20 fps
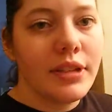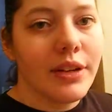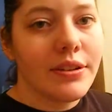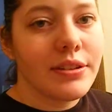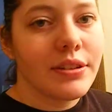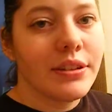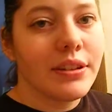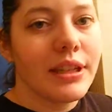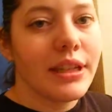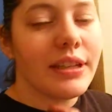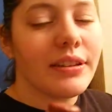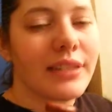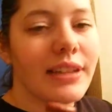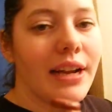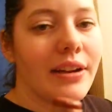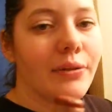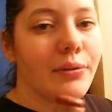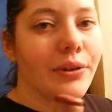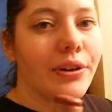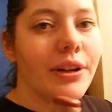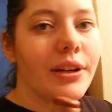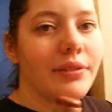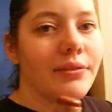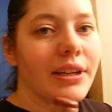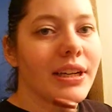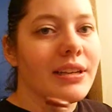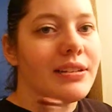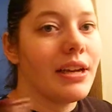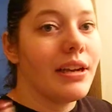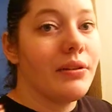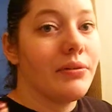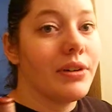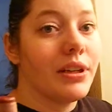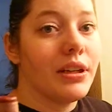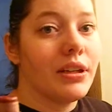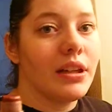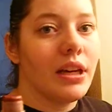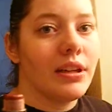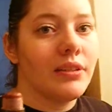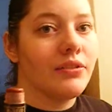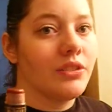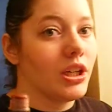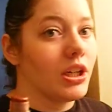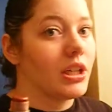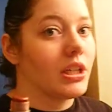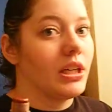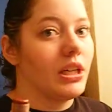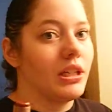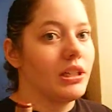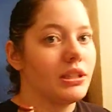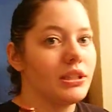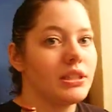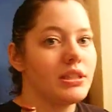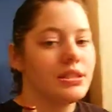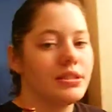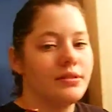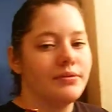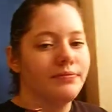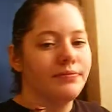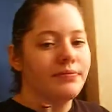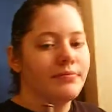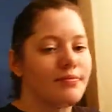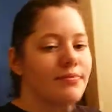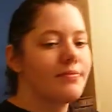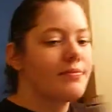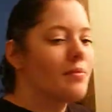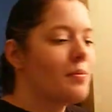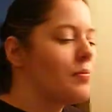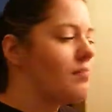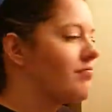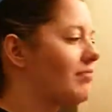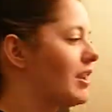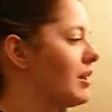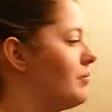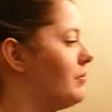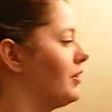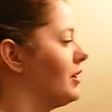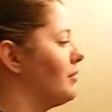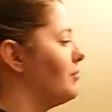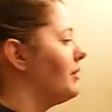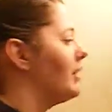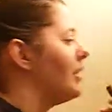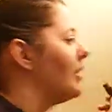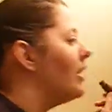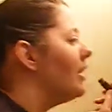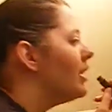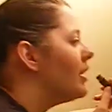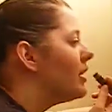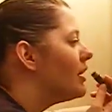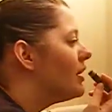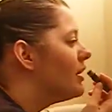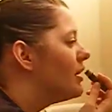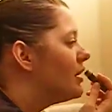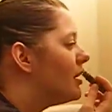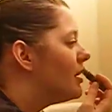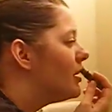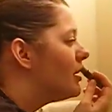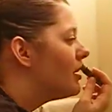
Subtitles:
And I was really kind of worried, because I don't wear a lot of dark colors. But when you put it on,